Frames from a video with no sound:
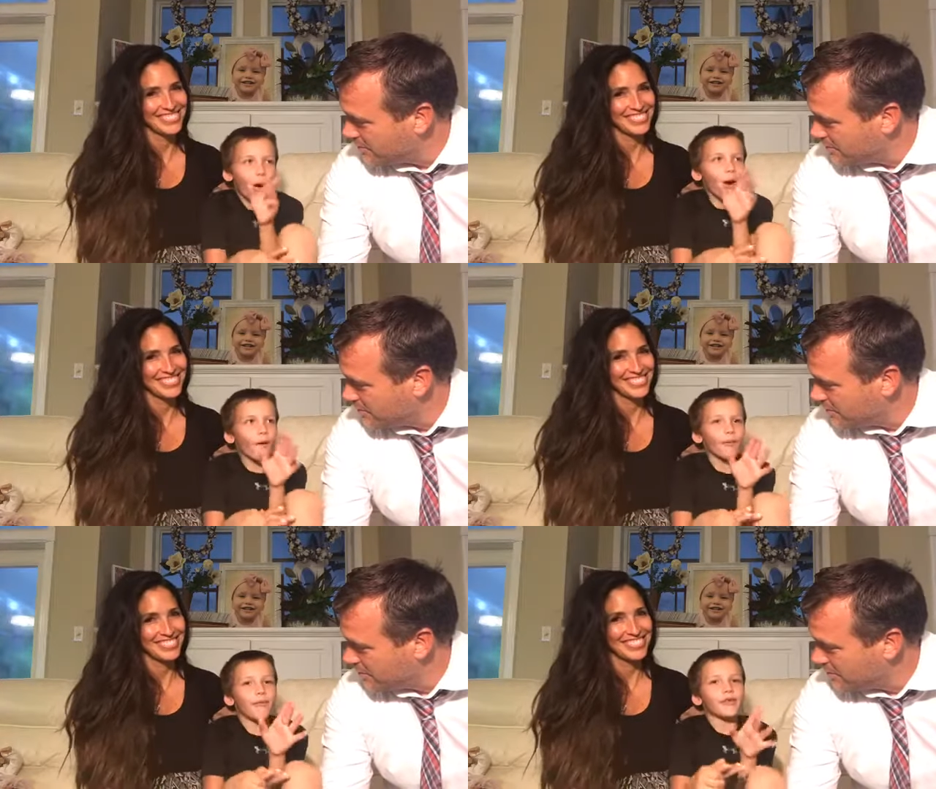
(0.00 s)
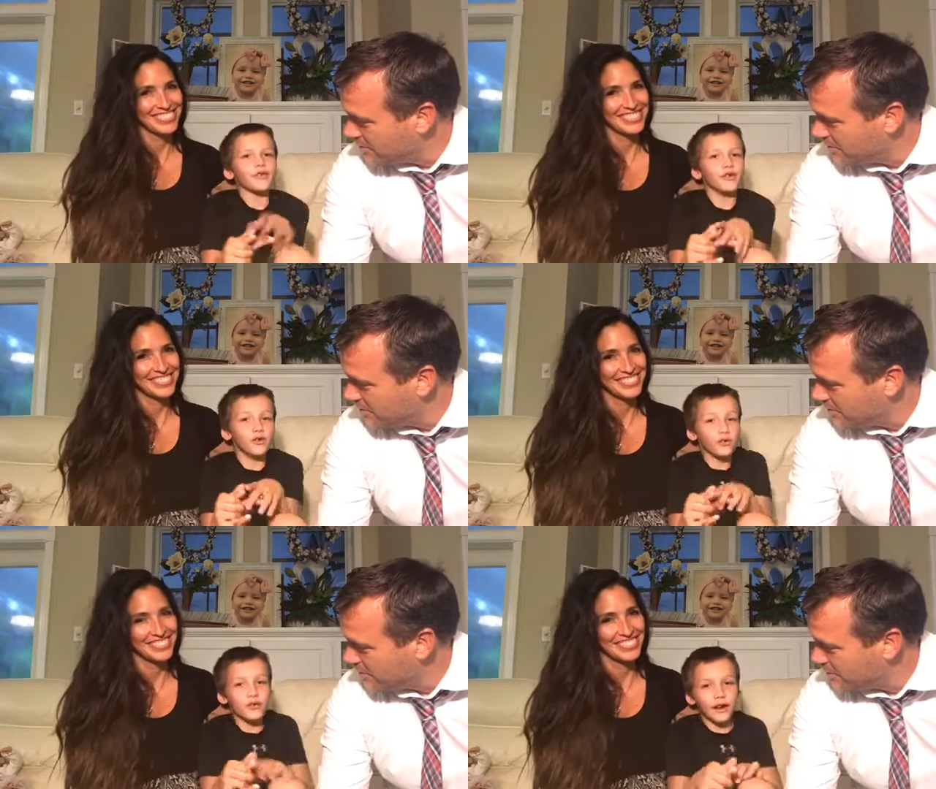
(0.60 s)
Speaker 1: Um,
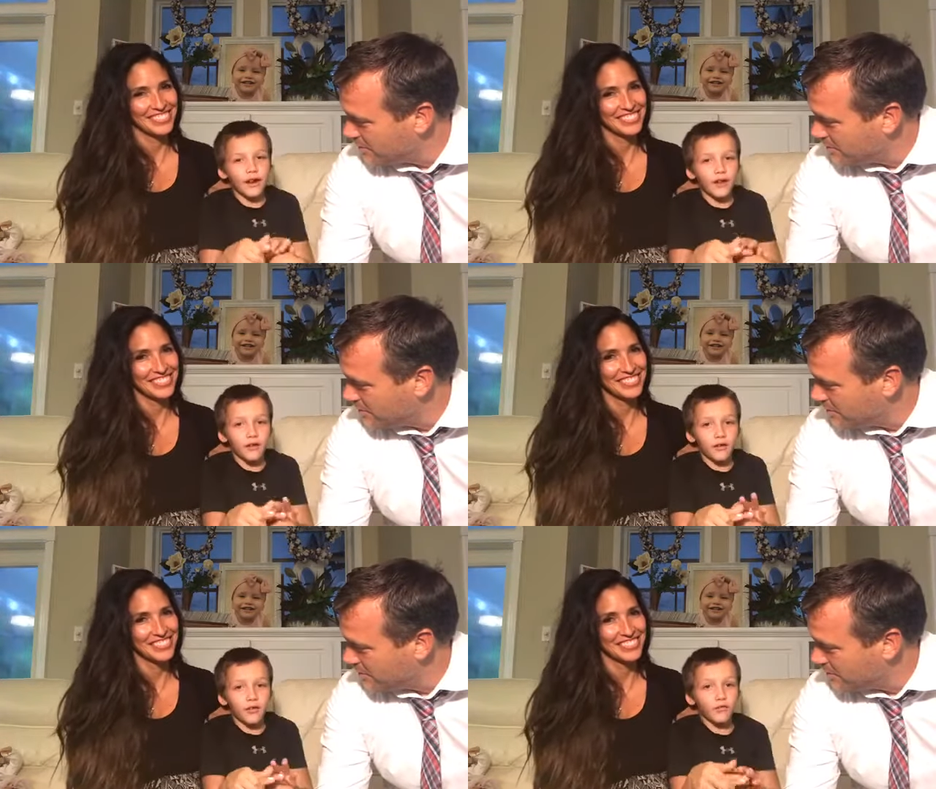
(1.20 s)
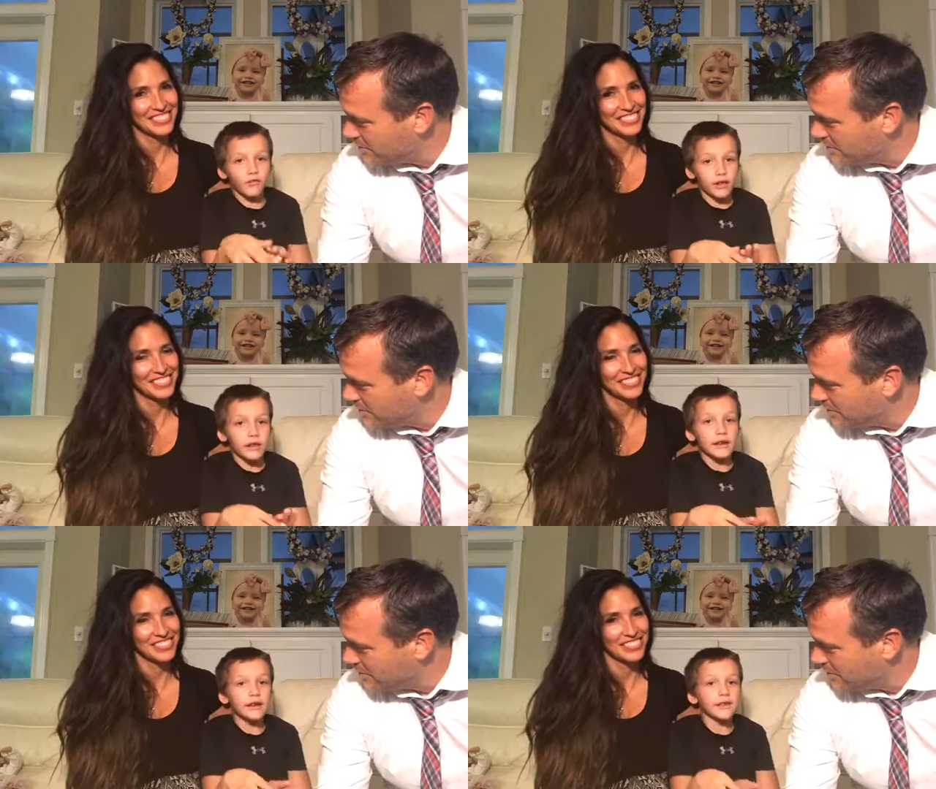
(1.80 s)
you can
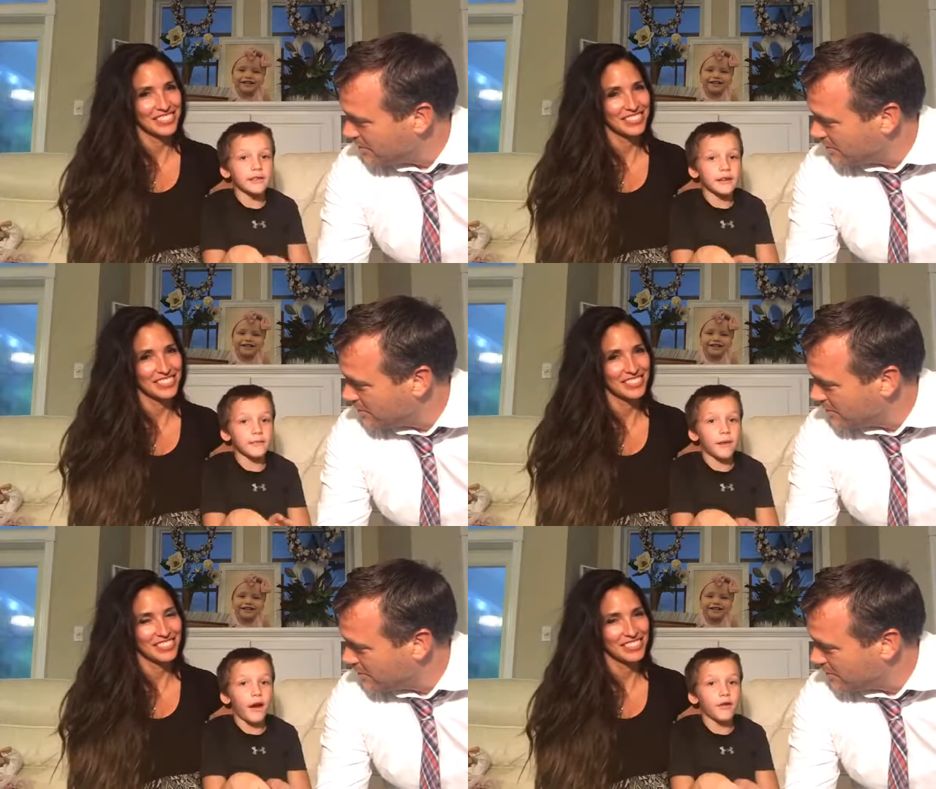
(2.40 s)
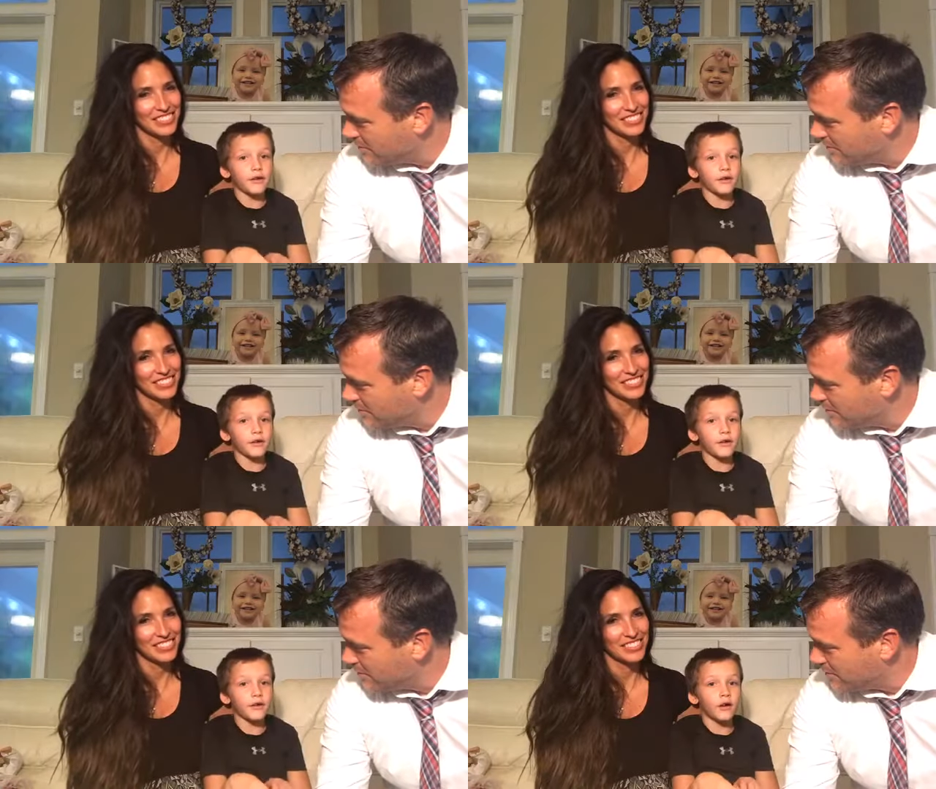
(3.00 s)
really think about
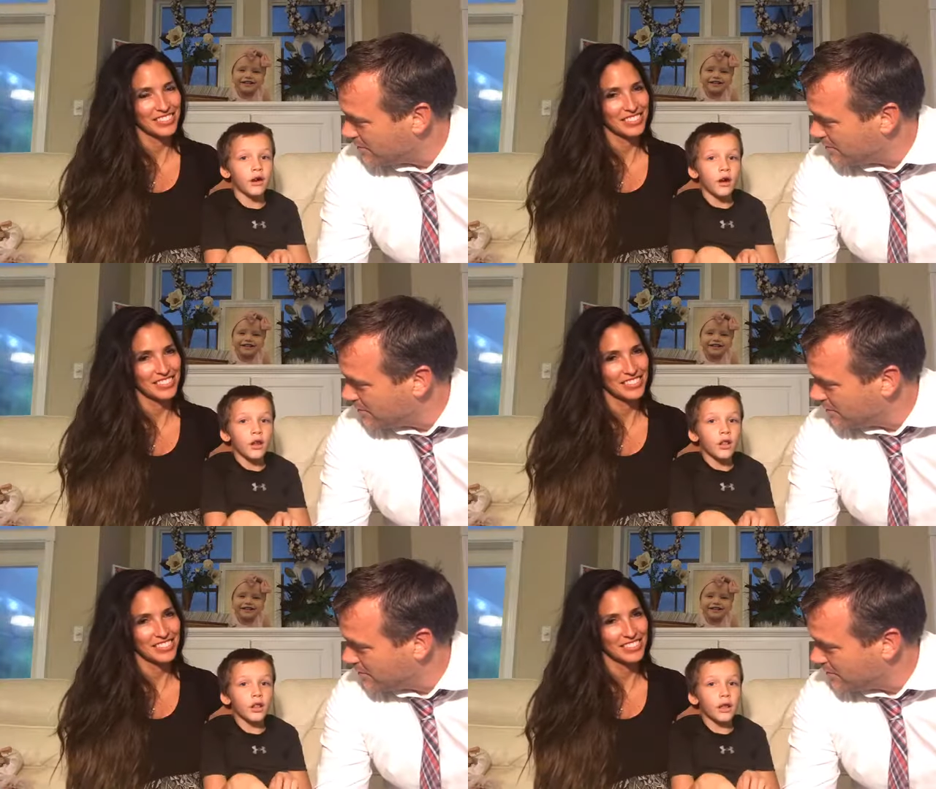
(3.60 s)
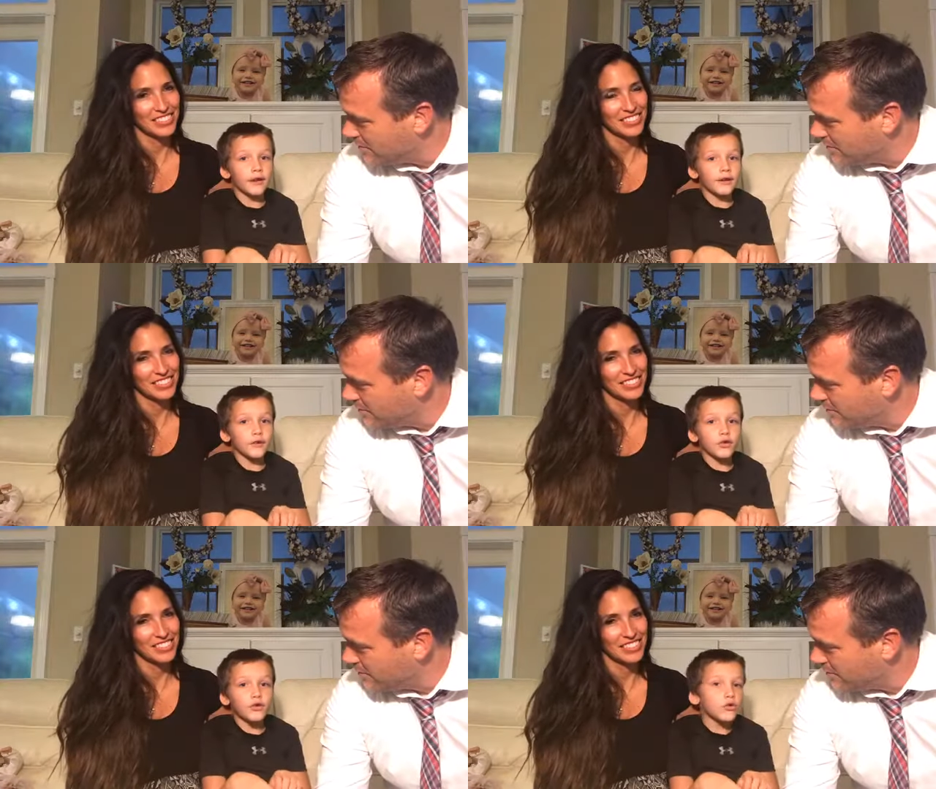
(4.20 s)
your like
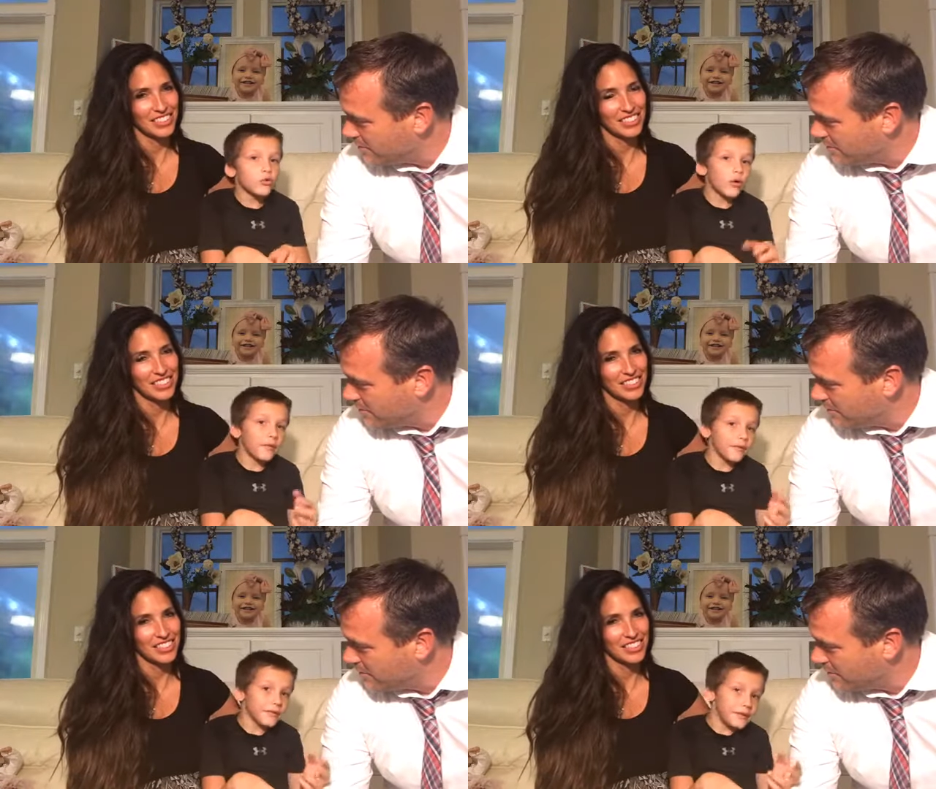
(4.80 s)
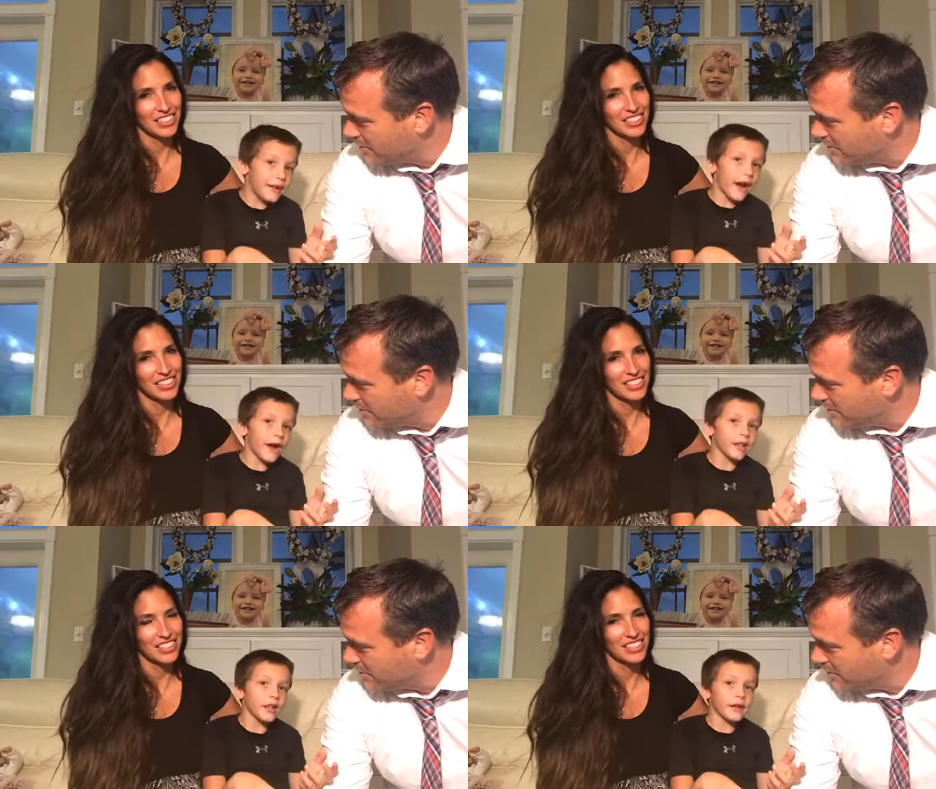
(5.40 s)
whoever
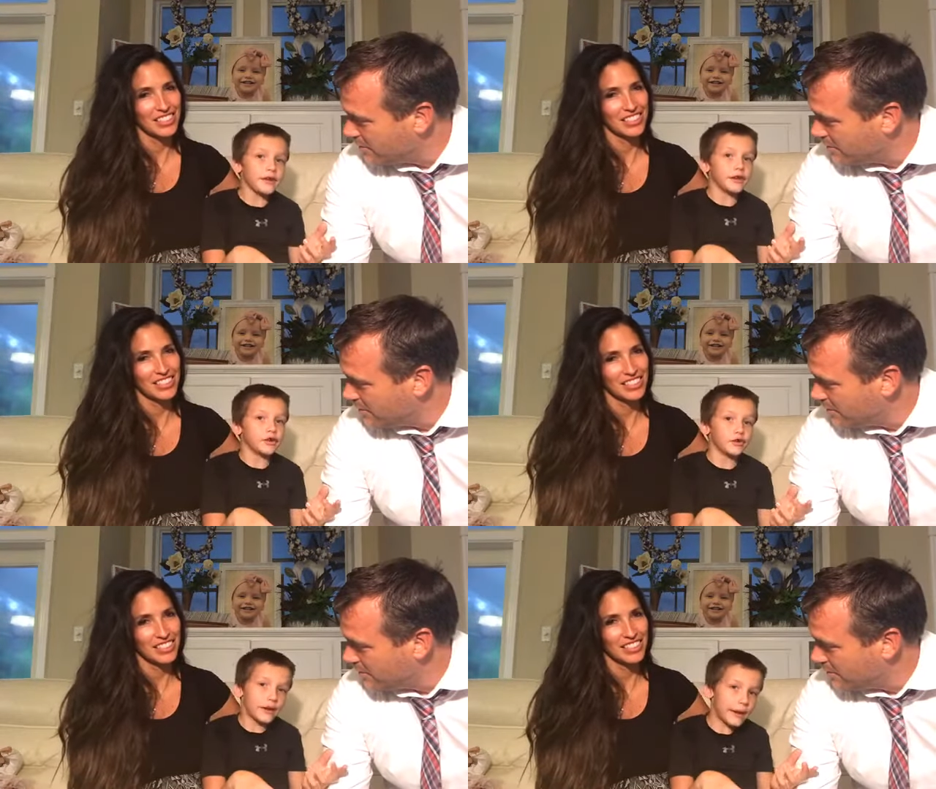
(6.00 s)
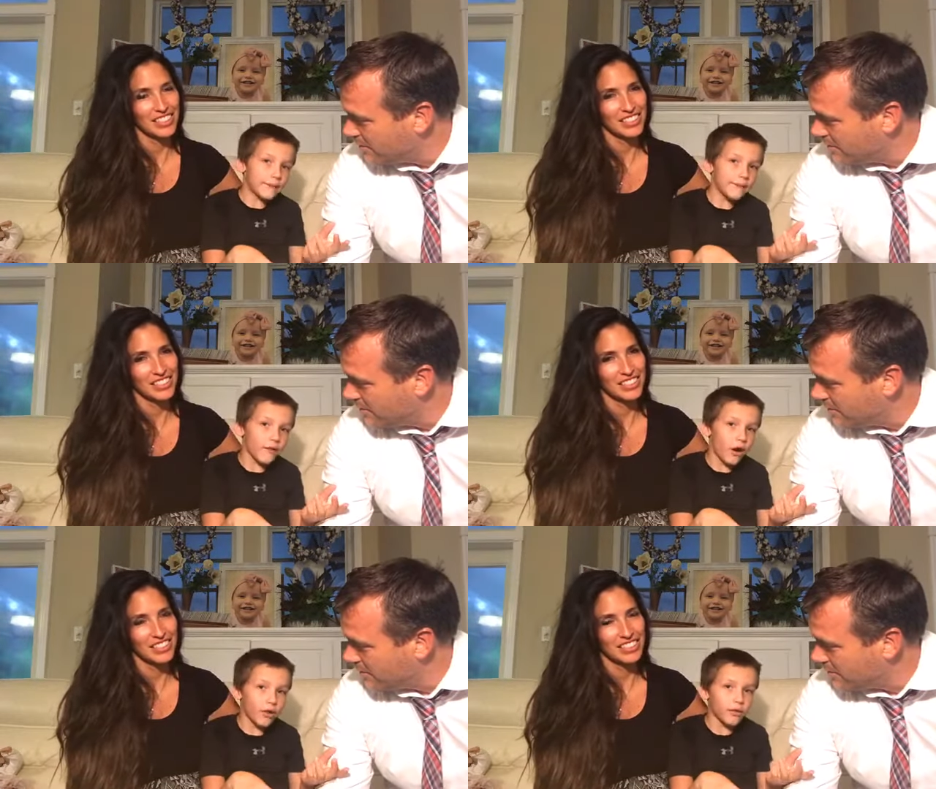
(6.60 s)
died like your
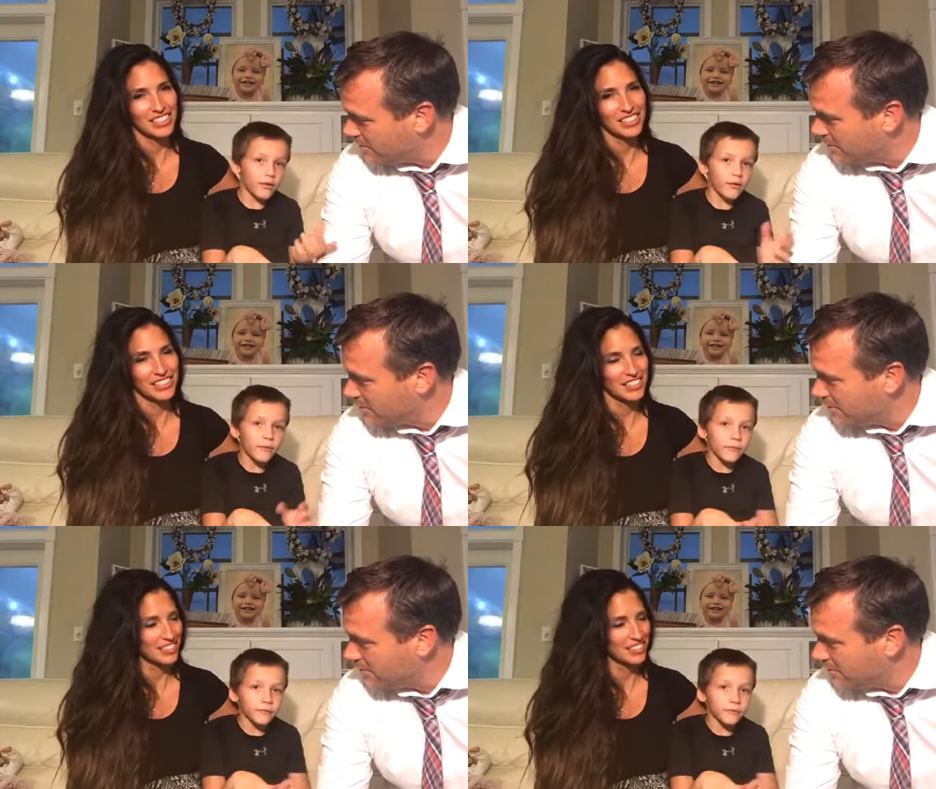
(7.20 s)
grandfather